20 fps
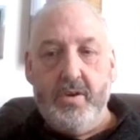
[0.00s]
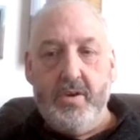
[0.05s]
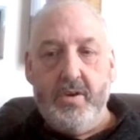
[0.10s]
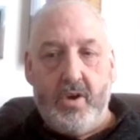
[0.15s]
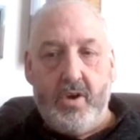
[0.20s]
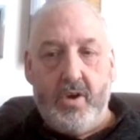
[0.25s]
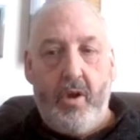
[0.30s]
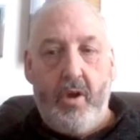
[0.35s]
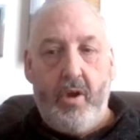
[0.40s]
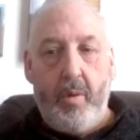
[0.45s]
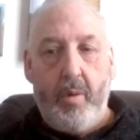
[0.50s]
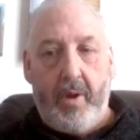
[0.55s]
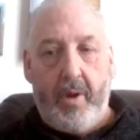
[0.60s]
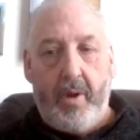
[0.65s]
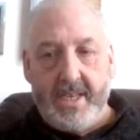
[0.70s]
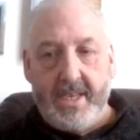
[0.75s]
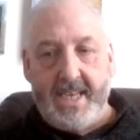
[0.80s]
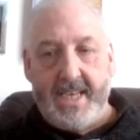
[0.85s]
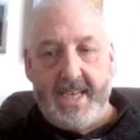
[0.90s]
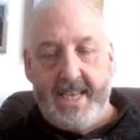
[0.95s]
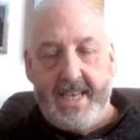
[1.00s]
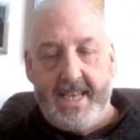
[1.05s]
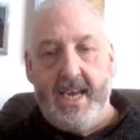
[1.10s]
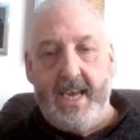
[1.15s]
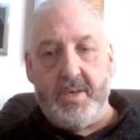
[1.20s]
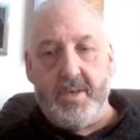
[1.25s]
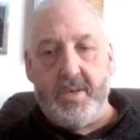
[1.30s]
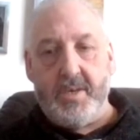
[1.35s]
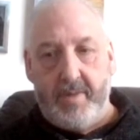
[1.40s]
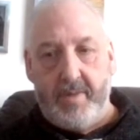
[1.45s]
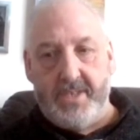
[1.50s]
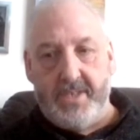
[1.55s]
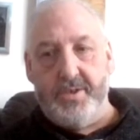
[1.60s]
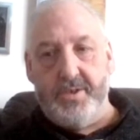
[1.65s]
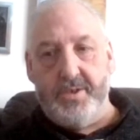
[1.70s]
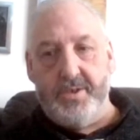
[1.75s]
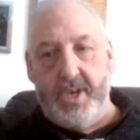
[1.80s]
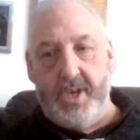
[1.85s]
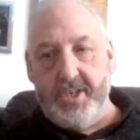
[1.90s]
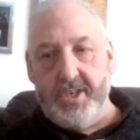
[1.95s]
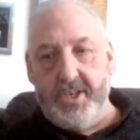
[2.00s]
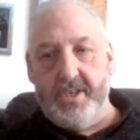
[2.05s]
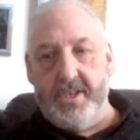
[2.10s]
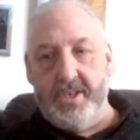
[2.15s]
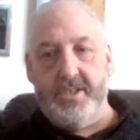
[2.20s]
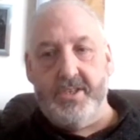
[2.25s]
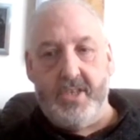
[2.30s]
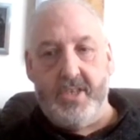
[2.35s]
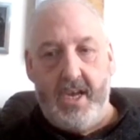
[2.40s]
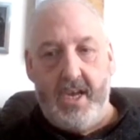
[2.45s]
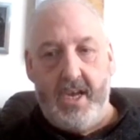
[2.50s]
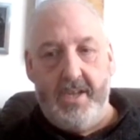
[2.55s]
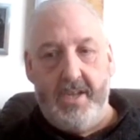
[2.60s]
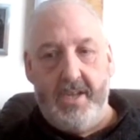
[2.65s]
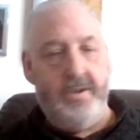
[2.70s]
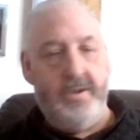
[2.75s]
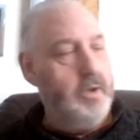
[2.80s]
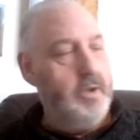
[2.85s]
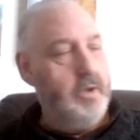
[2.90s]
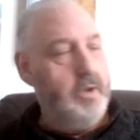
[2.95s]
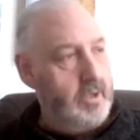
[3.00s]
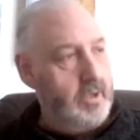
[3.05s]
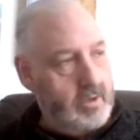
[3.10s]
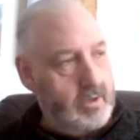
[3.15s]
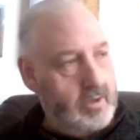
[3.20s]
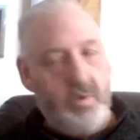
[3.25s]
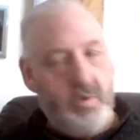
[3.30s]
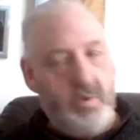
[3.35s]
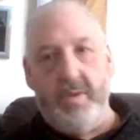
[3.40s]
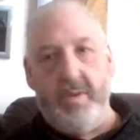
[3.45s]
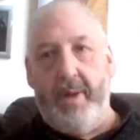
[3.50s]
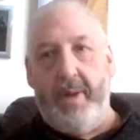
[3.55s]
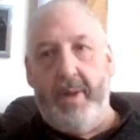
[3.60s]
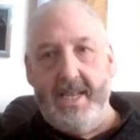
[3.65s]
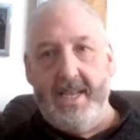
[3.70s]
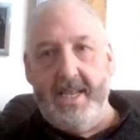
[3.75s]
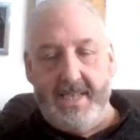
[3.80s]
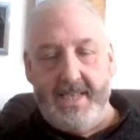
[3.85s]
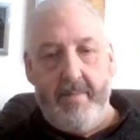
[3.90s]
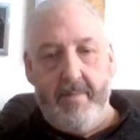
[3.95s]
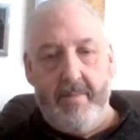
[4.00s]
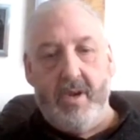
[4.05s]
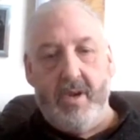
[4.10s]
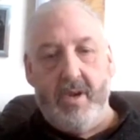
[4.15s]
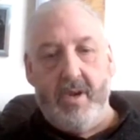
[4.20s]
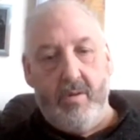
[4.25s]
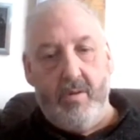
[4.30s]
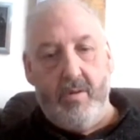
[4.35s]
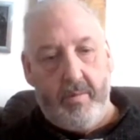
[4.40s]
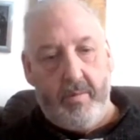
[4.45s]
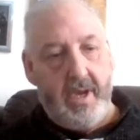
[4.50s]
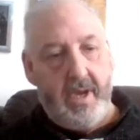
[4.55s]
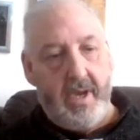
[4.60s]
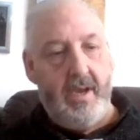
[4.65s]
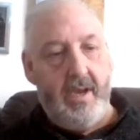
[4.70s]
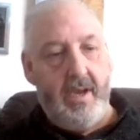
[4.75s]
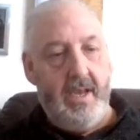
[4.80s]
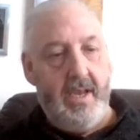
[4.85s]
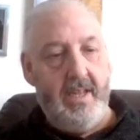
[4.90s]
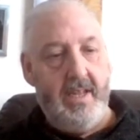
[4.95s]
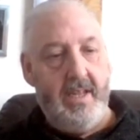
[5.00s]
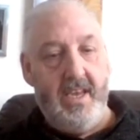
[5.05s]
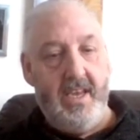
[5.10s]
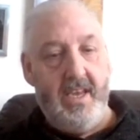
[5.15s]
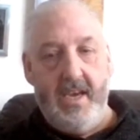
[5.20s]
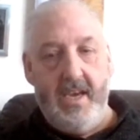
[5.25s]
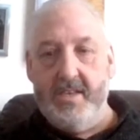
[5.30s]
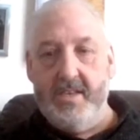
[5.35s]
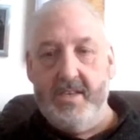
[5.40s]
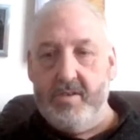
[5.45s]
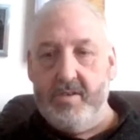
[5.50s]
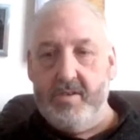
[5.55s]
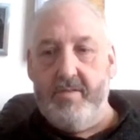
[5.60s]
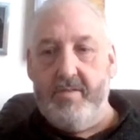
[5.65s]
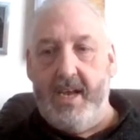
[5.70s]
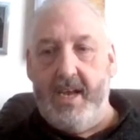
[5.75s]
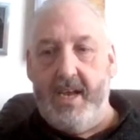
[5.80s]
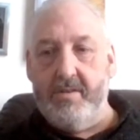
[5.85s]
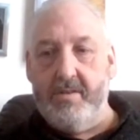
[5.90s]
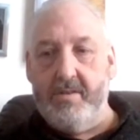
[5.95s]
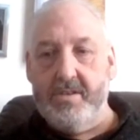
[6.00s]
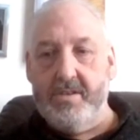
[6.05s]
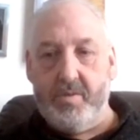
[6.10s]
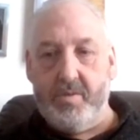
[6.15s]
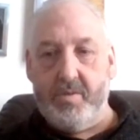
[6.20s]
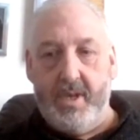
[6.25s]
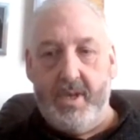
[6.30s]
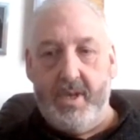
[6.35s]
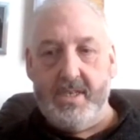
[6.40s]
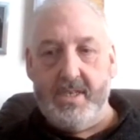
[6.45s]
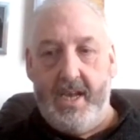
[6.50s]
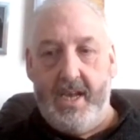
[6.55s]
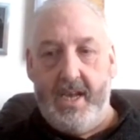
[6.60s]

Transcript: got up on a TEDx presentation and said there was a pandemic coming in the year 2020, and